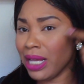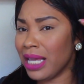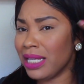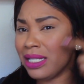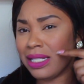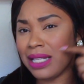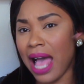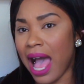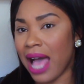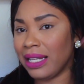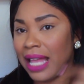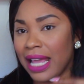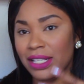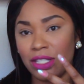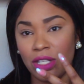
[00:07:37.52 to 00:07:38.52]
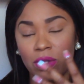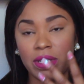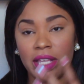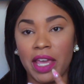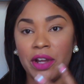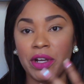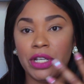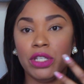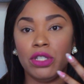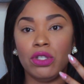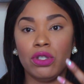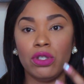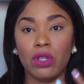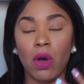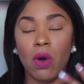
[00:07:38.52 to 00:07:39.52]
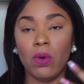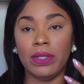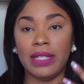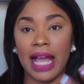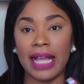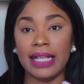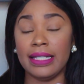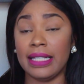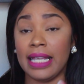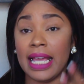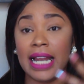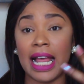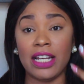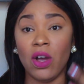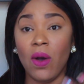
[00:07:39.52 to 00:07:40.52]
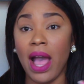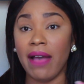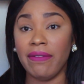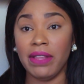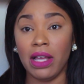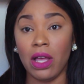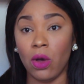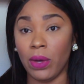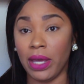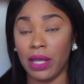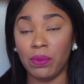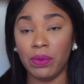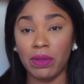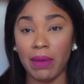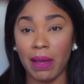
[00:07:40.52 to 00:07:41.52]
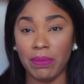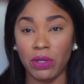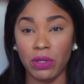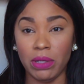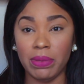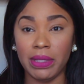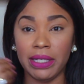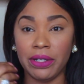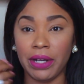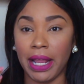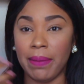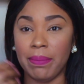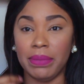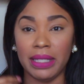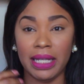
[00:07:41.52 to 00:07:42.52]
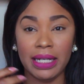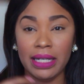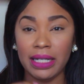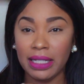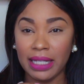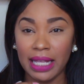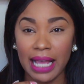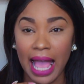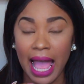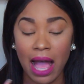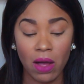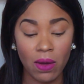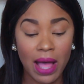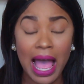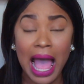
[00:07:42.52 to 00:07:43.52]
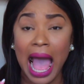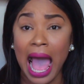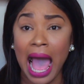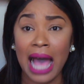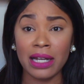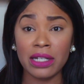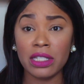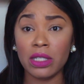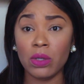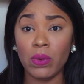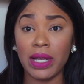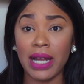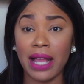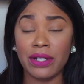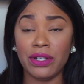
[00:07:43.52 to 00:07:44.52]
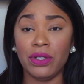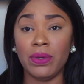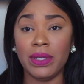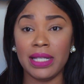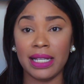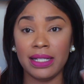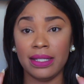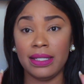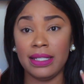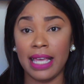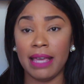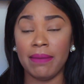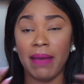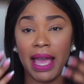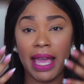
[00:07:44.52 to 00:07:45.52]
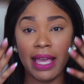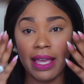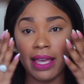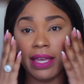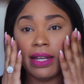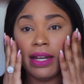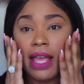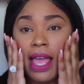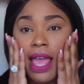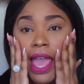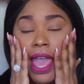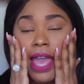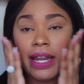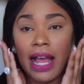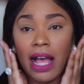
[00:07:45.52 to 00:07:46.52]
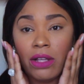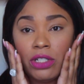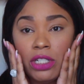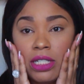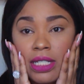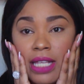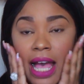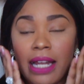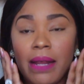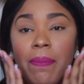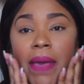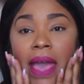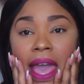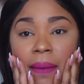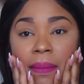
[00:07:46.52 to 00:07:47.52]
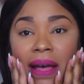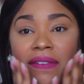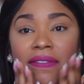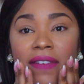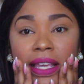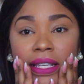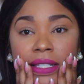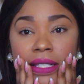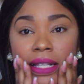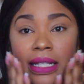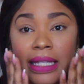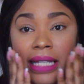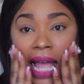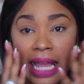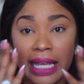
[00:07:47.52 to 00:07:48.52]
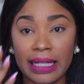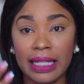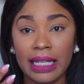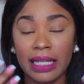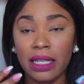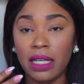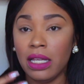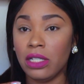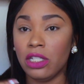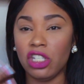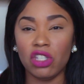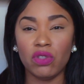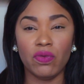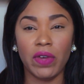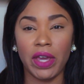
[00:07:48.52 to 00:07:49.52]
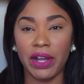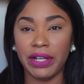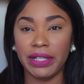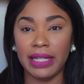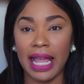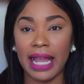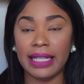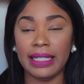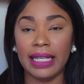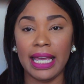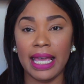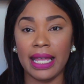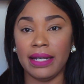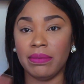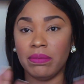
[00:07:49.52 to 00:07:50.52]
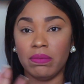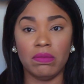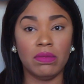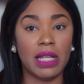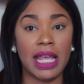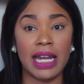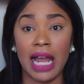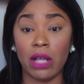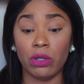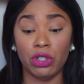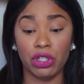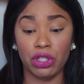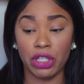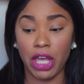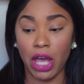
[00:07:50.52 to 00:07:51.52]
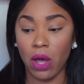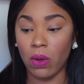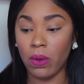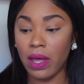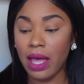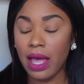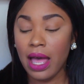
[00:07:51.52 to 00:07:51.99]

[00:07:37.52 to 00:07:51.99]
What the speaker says: it just highlights those areas so nicely, and I don't have to go in with my beauty blender and blend anything out. Honestly, what I do is I just take my hand and I'll just kind of pat my face lightly, just very lightly, and I'll just go.